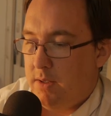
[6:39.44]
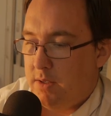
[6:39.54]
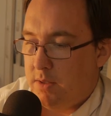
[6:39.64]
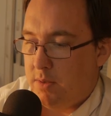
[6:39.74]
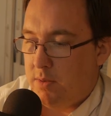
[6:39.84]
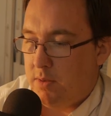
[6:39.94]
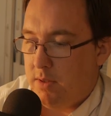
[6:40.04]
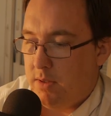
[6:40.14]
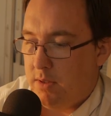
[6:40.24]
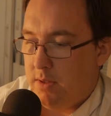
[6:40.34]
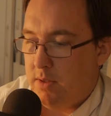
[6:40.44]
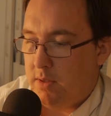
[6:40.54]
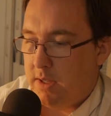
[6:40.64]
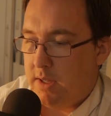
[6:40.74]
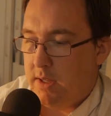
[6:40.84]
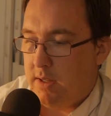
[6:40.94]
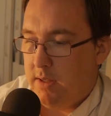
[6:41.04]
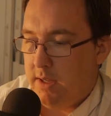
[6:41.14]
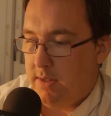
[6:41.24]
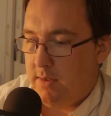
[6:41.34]
So looking
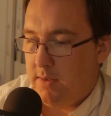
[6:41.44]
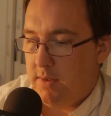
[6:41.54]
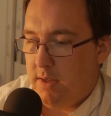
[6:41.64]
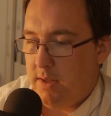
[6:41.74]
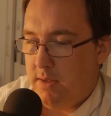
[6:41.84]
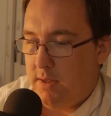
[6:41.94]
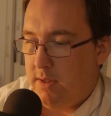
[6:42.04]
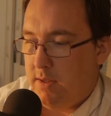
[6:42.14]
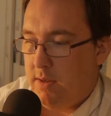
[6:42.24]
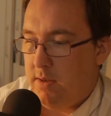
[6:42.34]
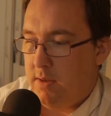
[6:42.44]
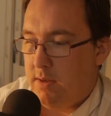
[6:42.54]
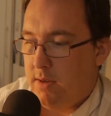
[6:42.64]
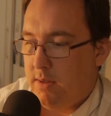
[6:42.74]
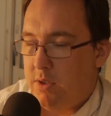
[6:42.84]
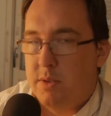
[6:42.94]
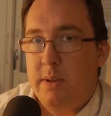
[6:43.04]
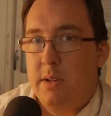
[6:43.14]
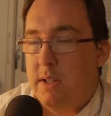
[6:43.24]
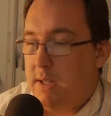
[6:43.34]
in that, and then I'll just
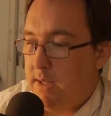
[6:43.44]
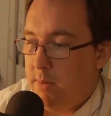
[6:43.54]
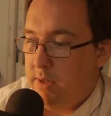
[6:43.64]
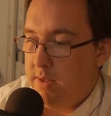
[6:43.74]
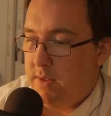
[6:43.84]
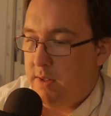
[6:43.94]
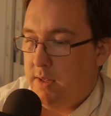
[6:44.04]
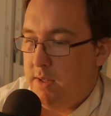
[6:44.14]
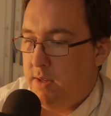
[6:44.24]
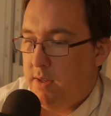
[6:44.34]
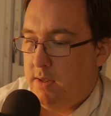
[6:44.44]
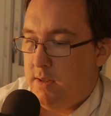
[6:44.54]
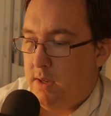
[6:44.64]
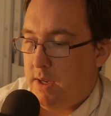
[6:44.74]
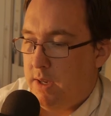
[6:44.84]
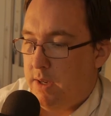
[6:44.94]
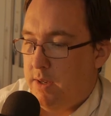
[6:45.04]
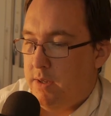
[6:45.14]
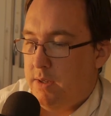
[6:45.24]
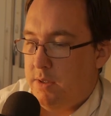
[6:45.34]
be looking at that a bit, and then
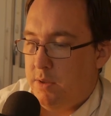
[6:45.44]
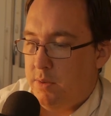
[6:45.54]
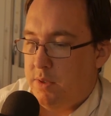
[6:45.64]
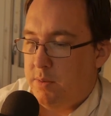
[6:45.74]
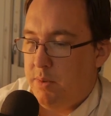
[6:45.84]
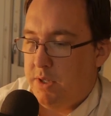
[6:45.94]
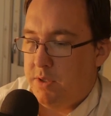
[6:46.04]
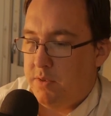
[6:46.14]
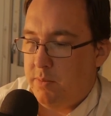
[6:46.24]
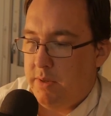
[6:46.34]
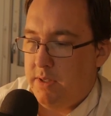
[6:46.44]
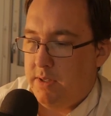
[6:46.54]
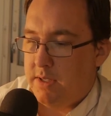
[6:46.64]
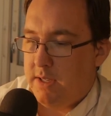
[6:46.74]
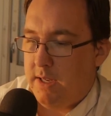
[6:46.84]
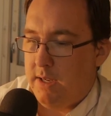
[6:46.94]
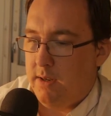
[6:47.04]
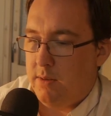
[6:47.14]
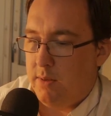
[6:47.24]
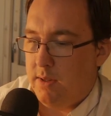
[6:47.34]
show you some pictures from
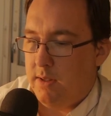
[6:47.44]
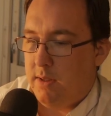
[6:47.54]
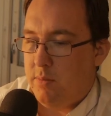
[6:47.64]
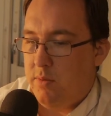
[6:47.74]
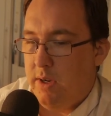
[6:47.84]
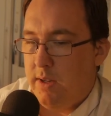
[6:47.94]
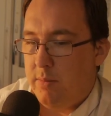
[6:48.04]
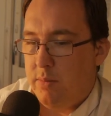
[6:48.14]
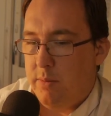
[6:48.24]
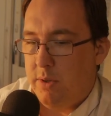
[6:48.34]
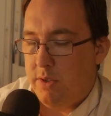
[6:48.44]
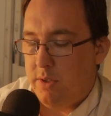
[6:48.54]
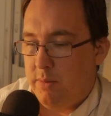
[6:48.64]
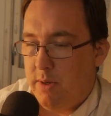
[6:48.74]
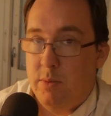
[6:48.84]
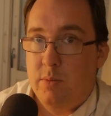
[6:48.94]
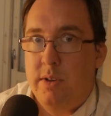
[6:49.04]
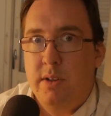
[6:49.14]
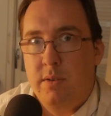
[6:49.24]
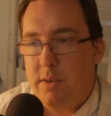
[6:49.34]
inside while I'm reading, pretty much. But I won't
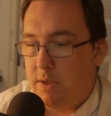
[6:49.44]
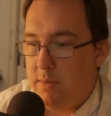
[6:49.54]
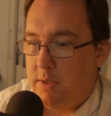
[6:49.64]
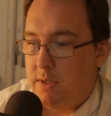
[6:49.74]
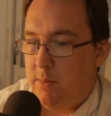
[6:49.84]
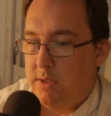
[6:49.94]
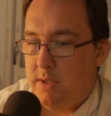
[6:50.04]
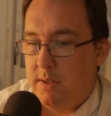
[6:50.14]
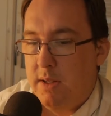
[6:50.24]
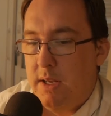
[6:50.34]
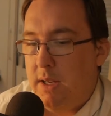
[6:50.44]
read the whole thing, obviously, but still.